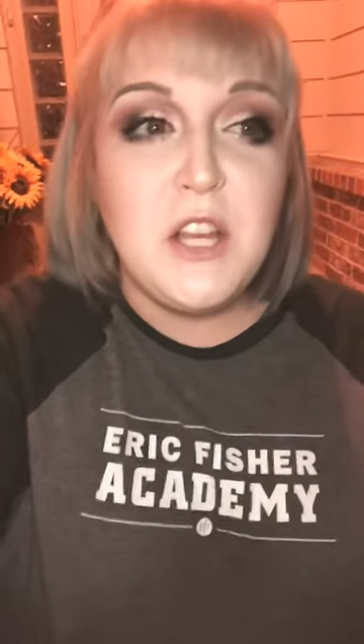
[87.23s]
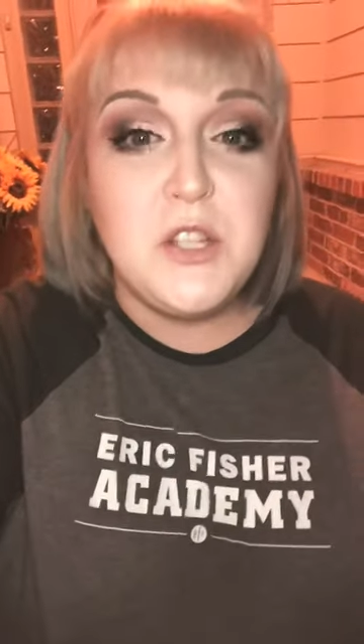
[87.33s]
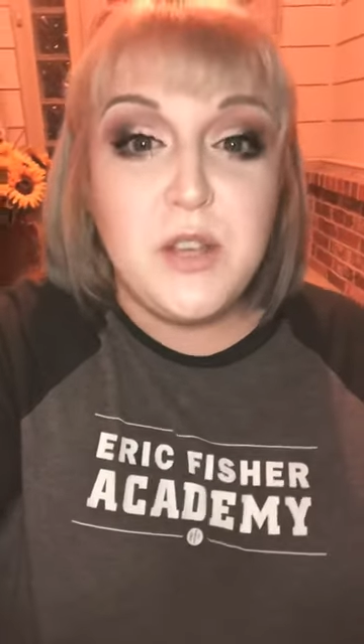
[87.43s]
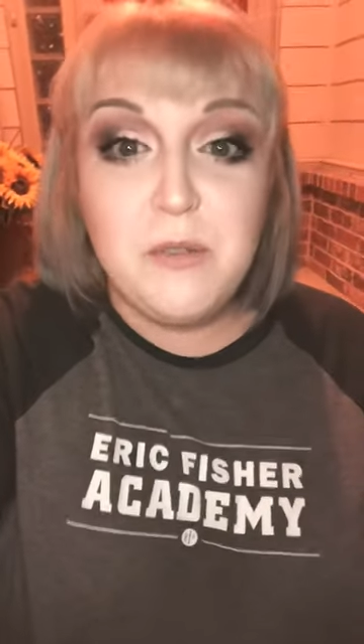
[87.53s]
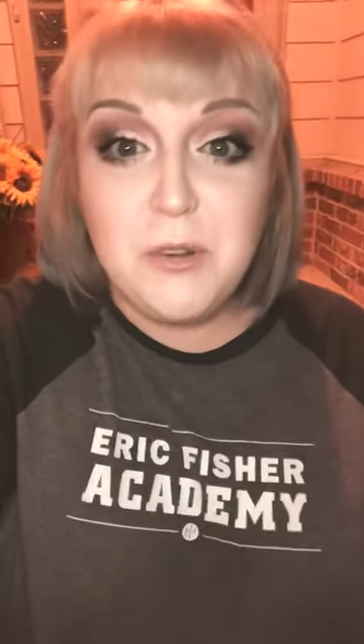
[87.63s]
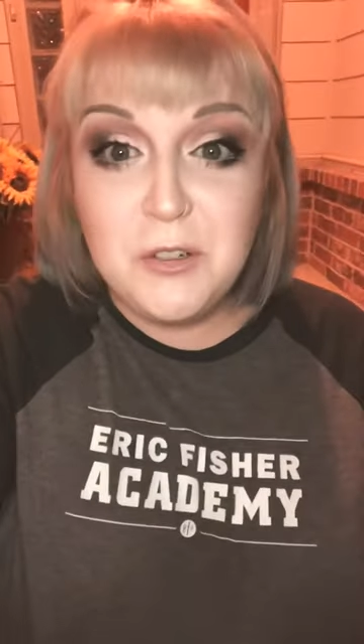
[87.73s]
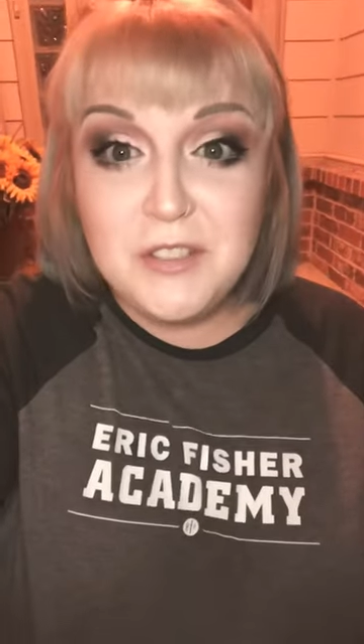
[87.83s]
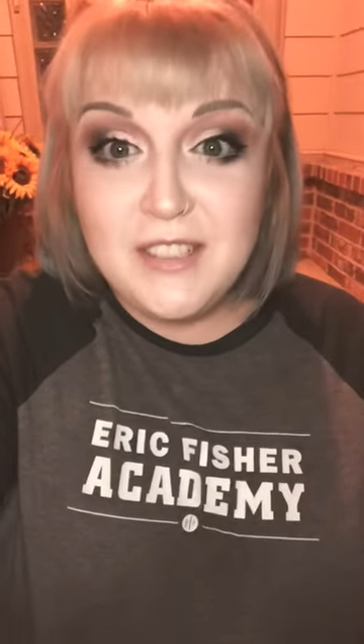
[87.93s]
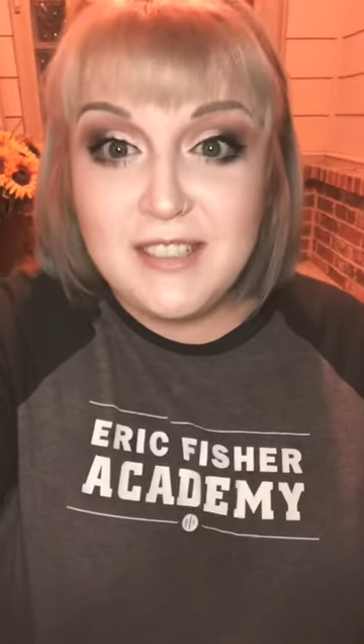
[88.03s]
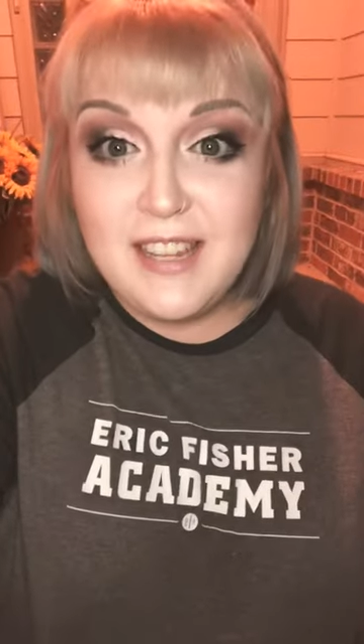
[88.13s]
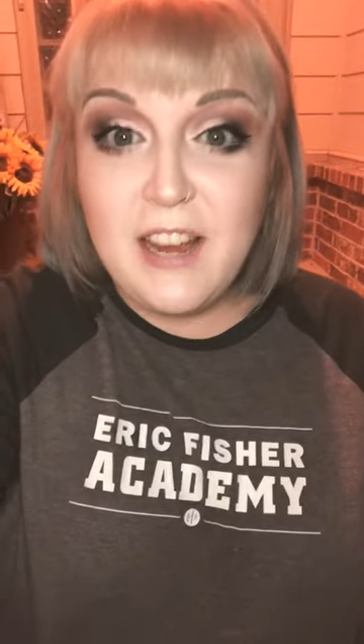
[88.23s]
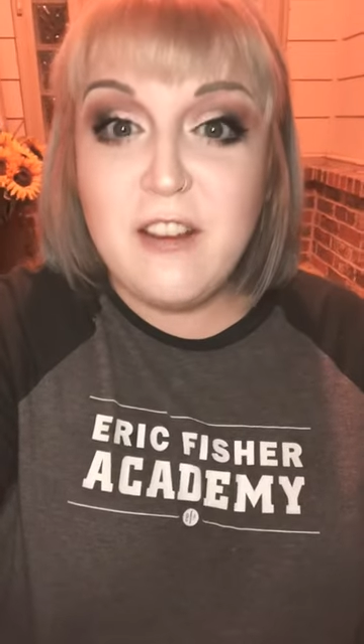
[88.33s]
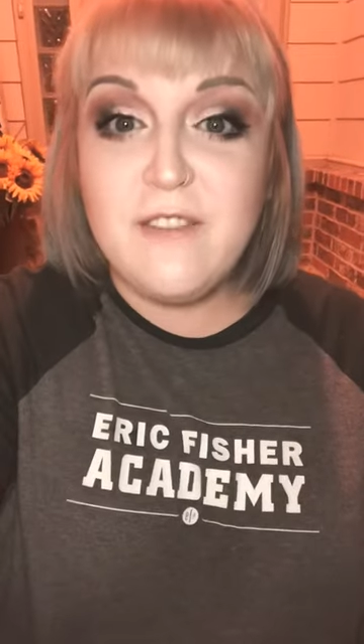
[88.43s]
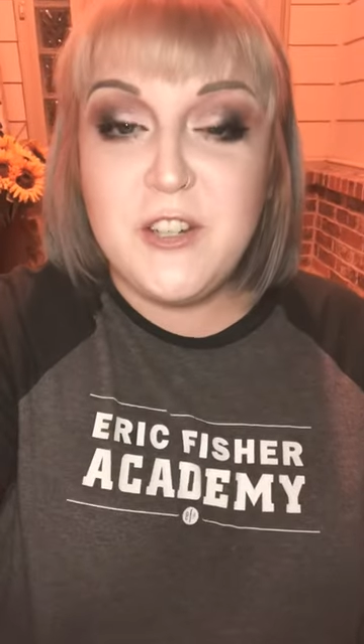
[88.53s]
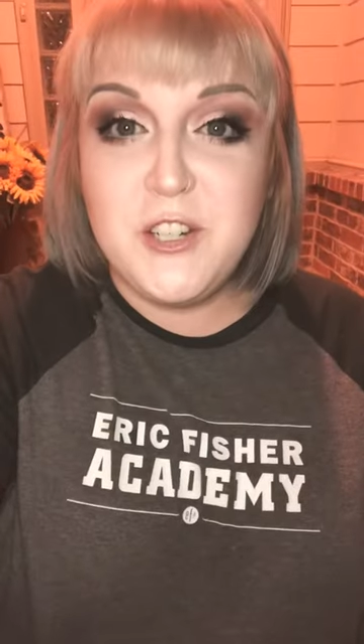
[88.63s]
So I enrolled in
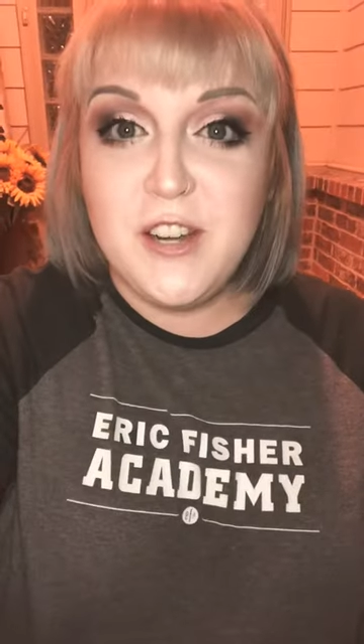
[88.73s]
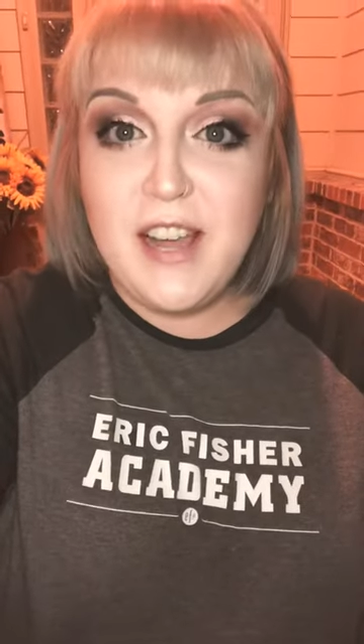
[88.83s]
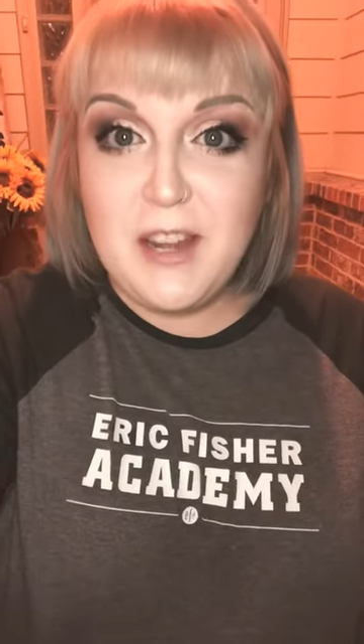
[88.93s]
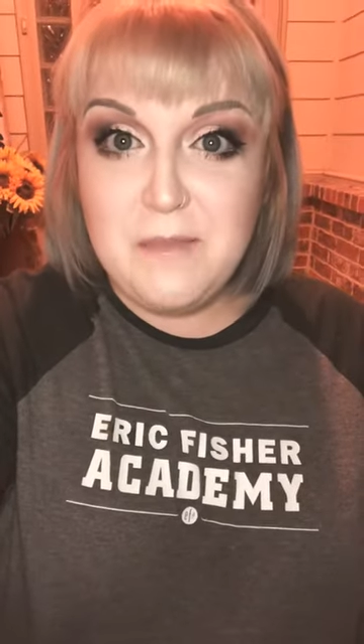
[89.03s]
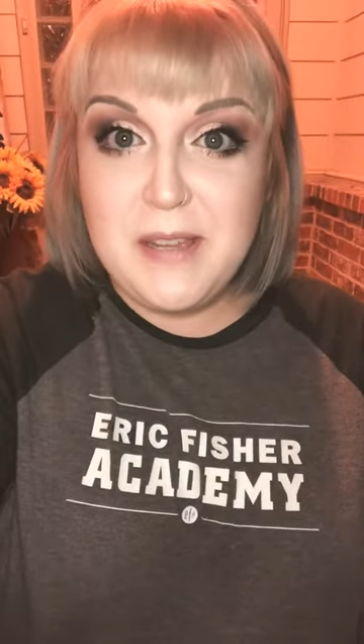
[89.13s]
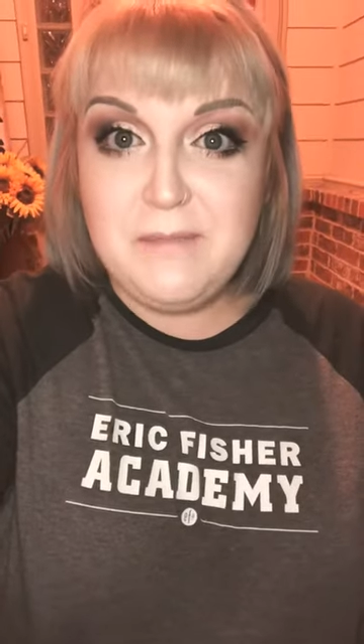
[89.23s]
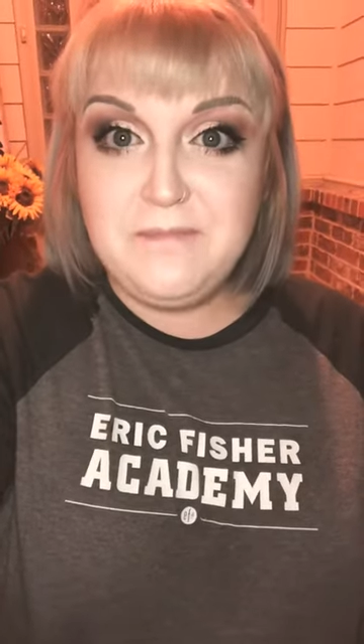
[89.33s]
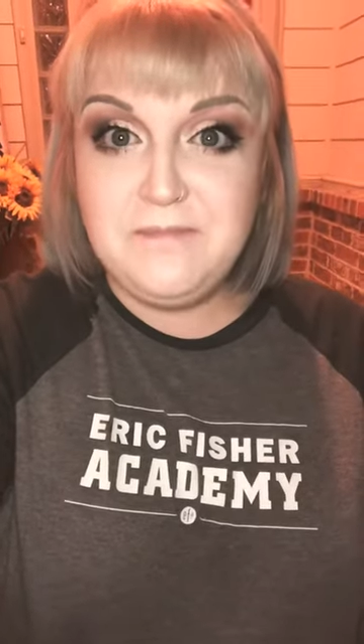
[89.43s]
Eric Fisher Academy